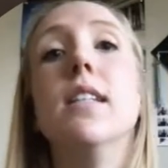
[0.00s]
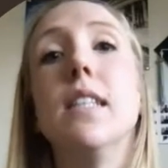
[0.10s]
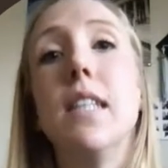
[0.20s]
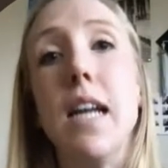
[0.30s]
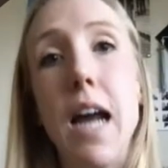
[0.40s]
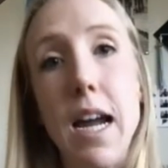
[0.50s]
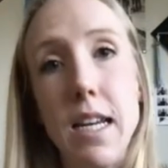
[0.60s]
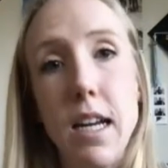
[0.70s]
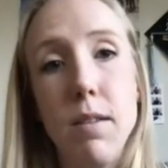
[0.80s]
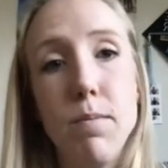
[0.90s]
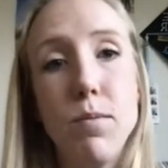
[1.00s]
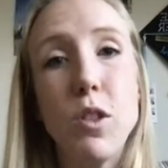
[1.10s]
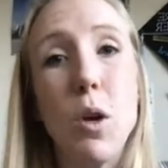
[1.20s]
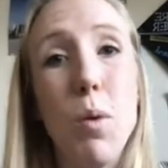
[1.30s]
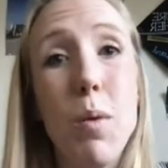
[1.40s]
to 90.
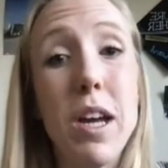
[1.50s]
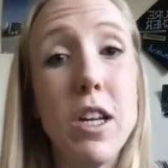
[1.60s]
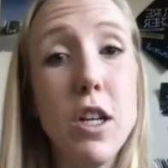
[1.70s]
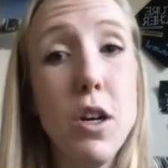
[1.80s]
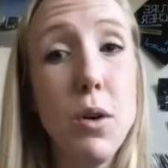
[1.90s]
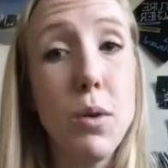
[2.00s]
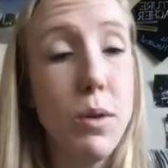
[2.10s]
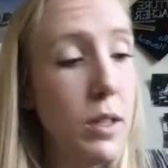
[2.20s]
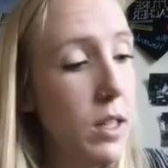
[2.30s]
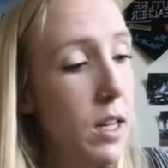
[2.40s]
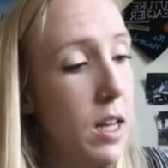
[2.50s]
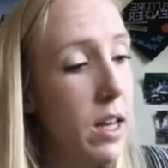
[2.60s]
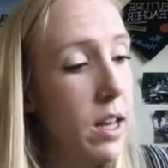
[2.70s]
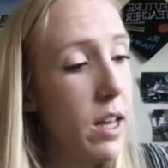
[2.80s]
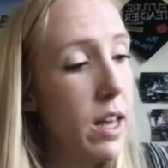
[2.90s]
So what we can do
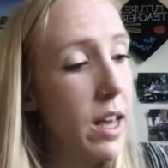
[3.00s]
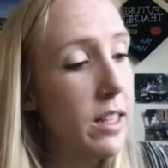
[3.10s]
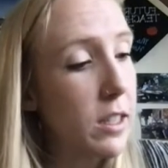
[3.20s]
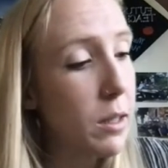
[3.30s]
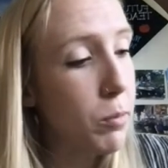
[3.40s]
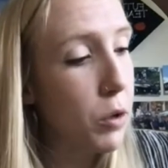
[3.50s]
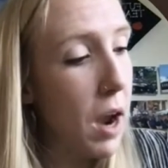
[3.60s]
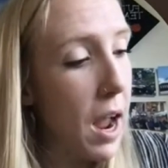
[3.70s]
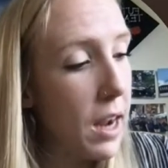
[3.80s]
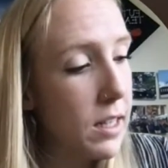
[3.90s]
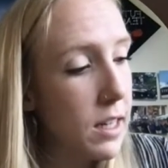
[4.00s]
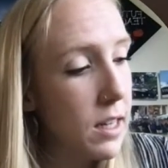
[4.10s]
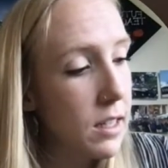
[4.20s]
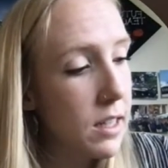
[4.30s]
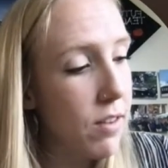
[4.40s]
is subtract
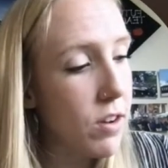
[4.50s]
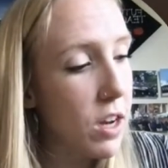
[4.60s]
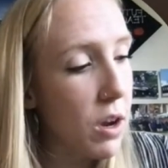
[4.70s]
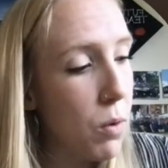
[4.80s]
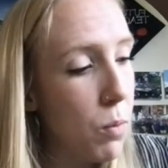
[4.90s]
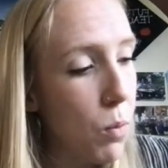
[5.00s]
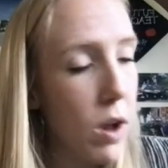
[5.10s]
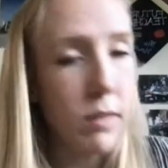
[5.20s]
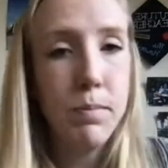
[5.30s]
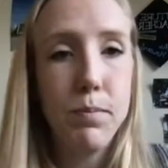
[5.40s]
71.